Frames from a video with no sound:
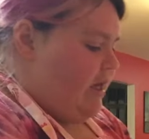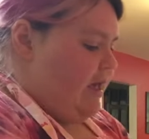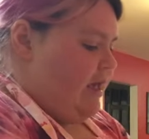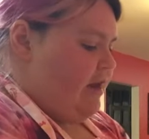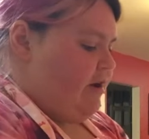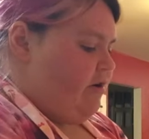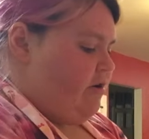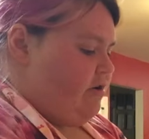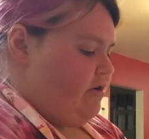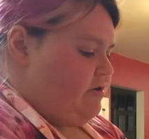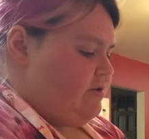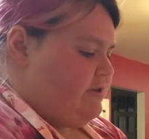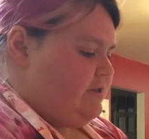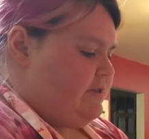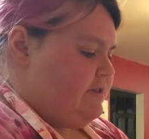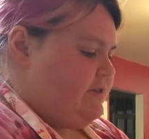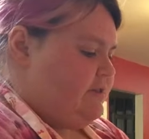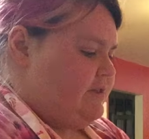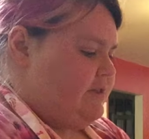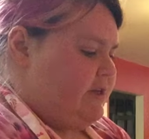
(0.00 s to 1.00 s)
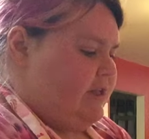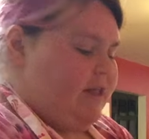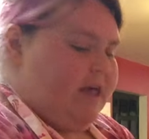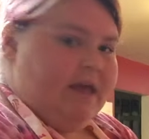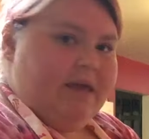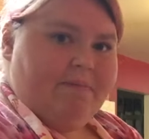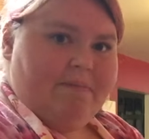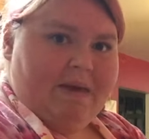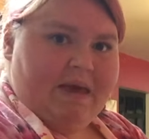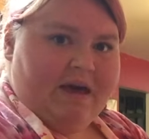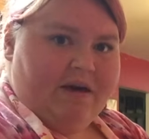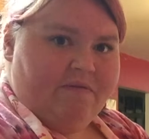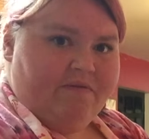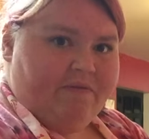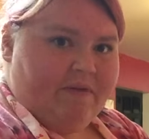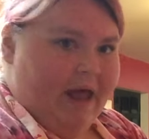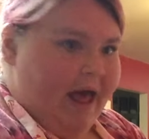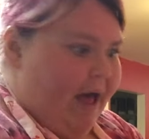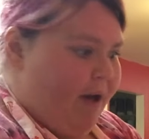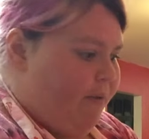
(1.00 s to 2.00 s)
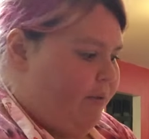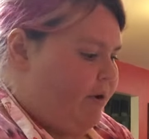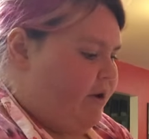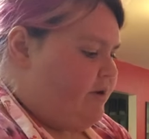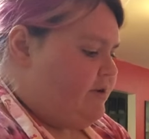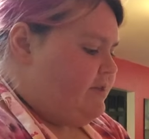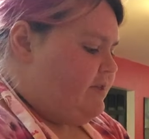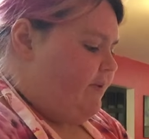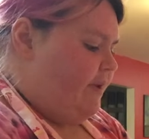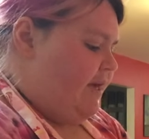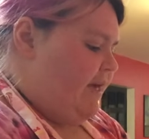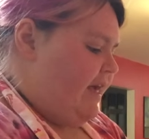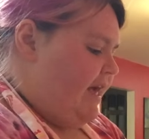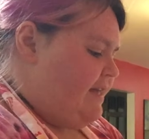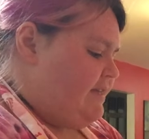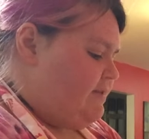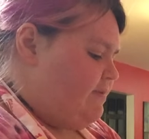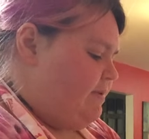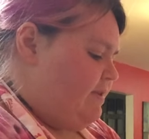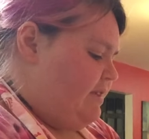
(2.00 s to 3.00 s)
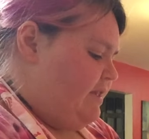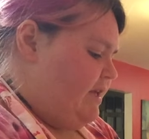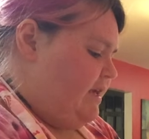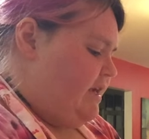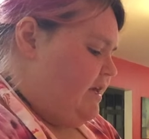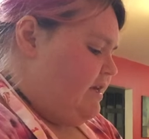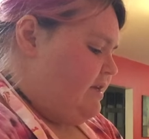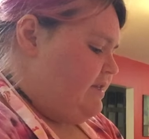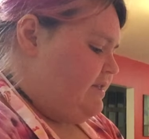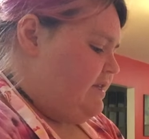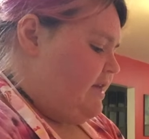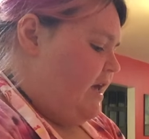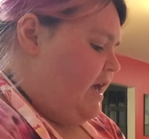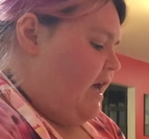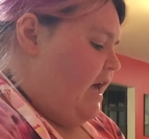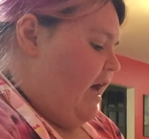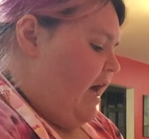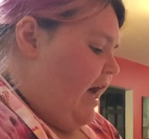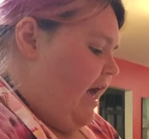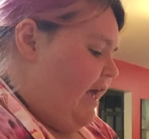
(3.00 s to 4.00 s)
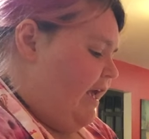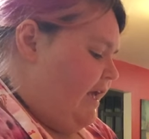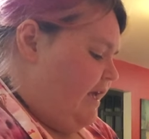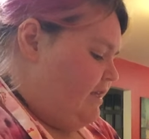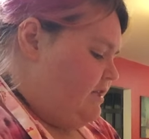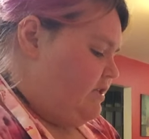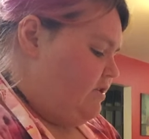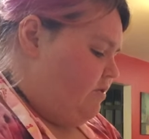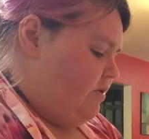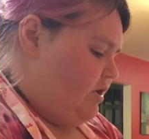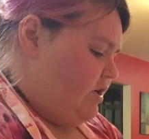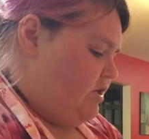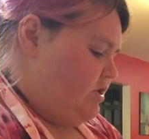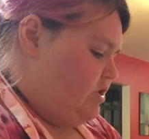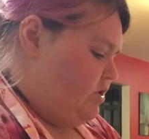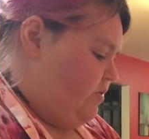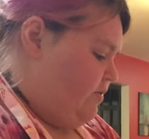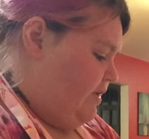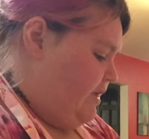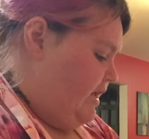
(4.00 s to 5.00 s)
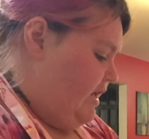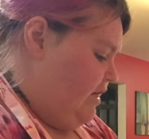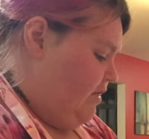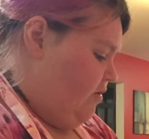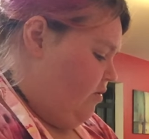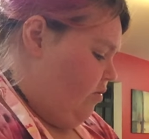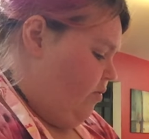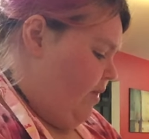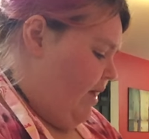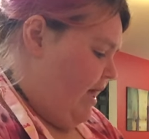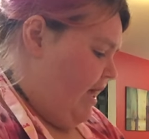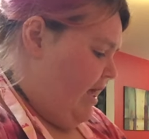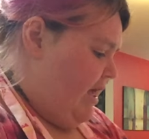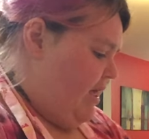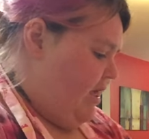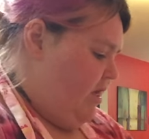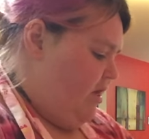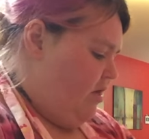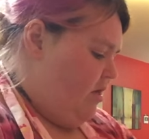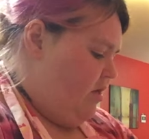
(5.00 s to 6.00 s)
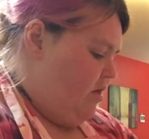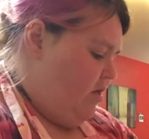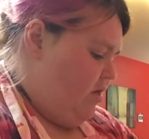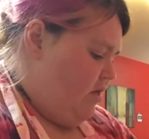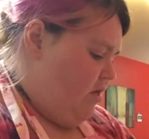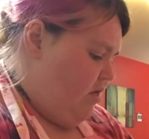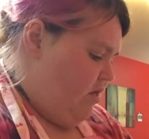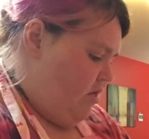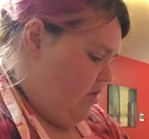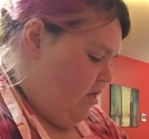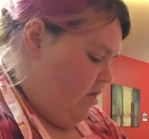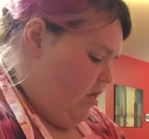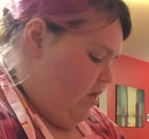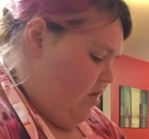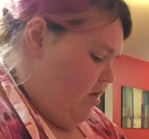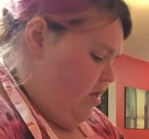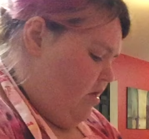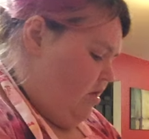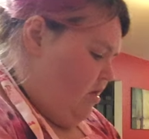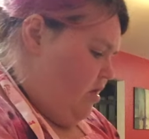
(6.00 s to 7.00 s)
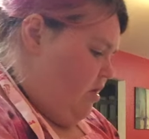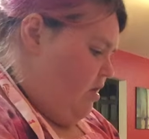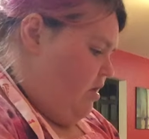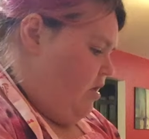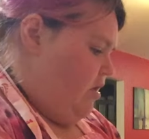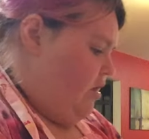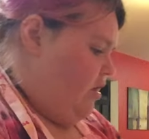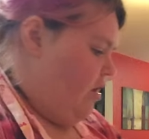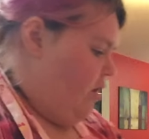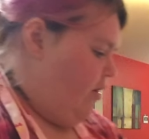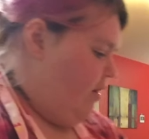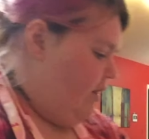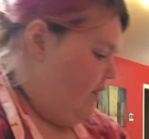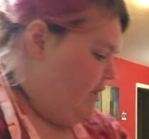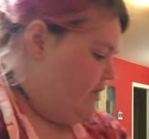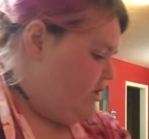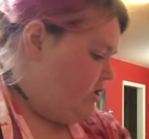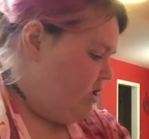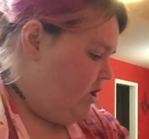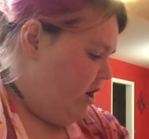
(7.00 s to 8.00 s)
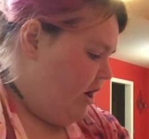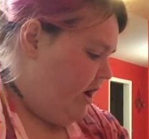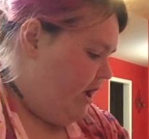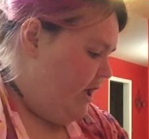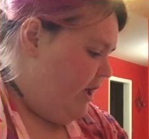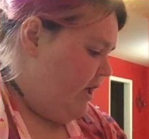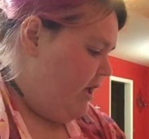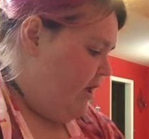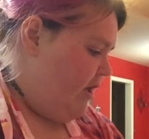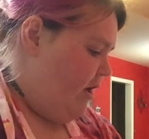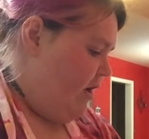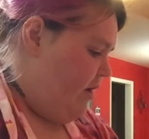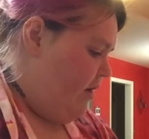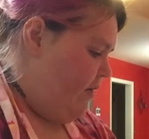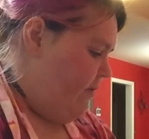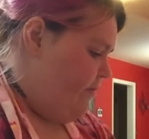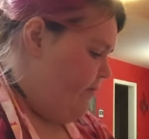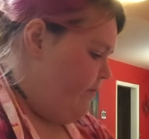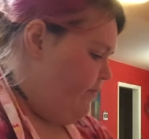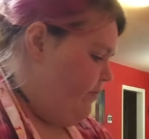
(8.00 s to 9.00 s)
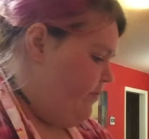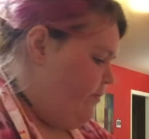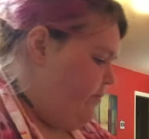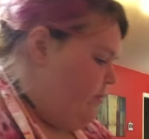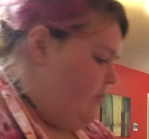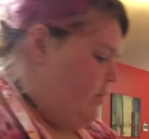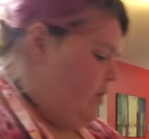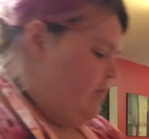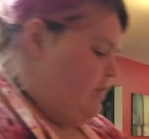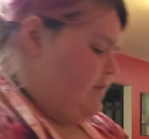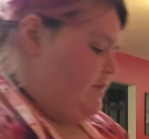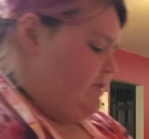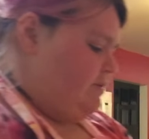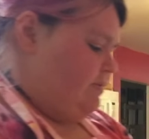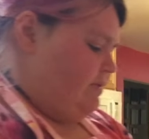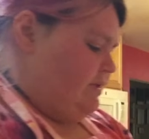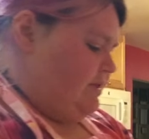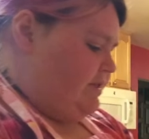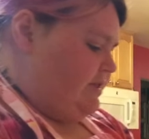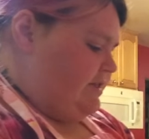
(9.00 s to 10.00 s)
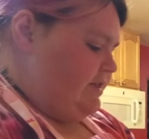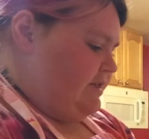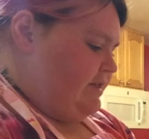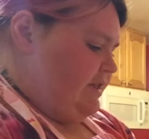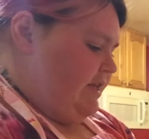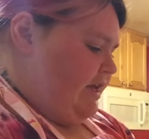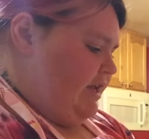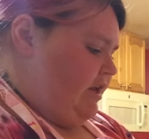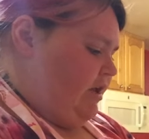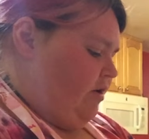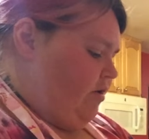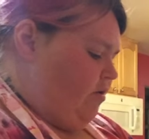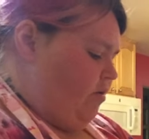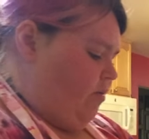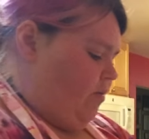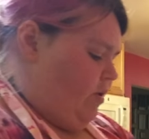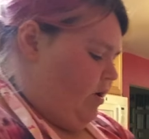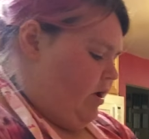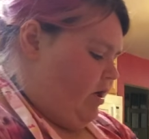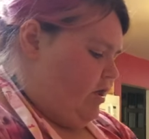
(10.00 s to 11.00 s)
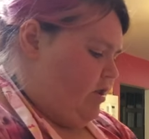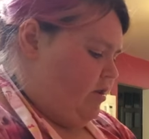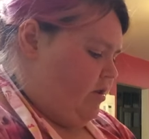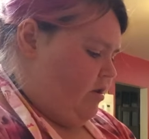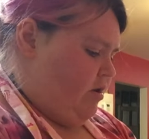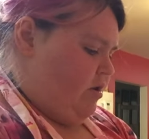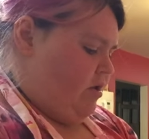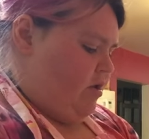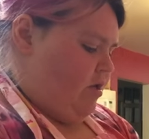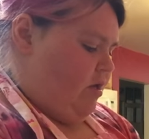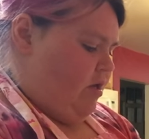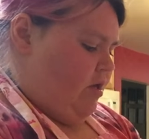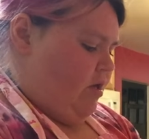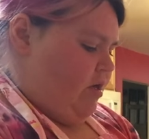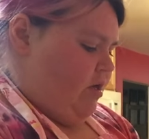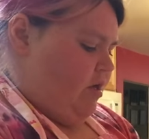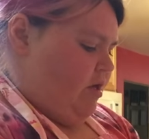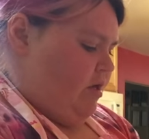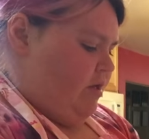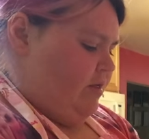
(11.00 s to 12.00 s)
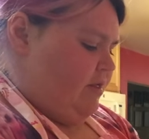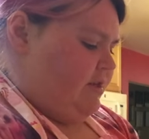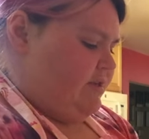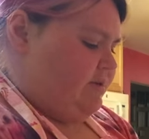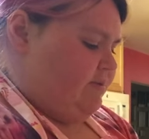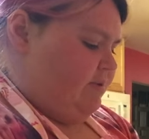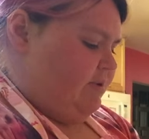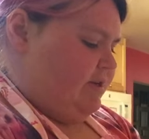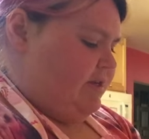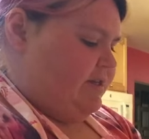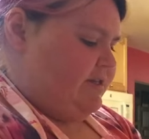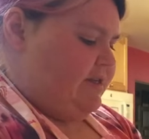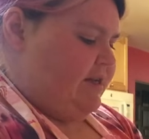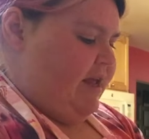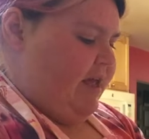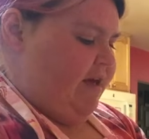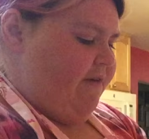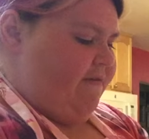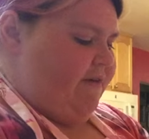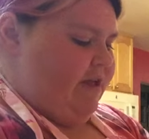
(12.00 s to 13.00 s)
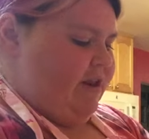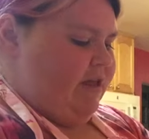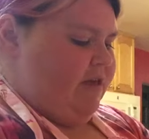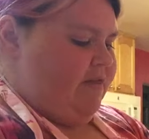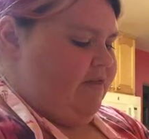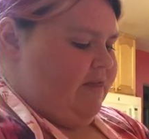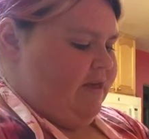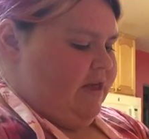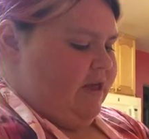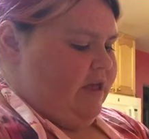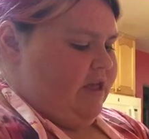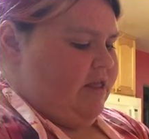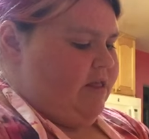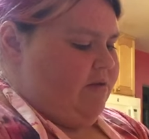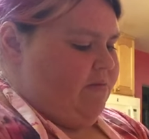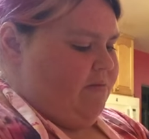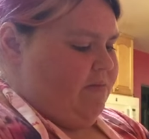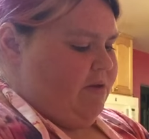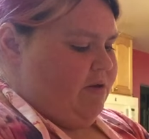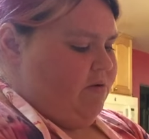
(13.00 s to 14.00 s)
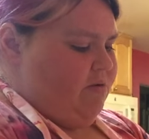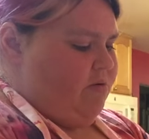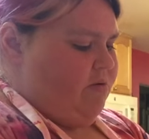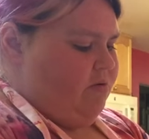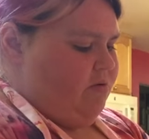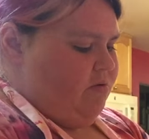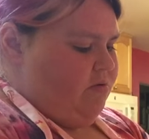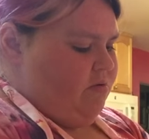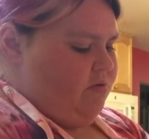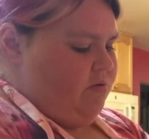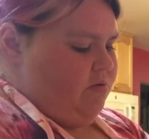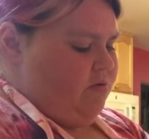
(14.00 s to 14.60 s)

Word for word: inserts to like make a flower. So I guess with these, I guess you can do it either way. All right, let's try, this one's a skinnier one. This one doesn't have anything in the middle.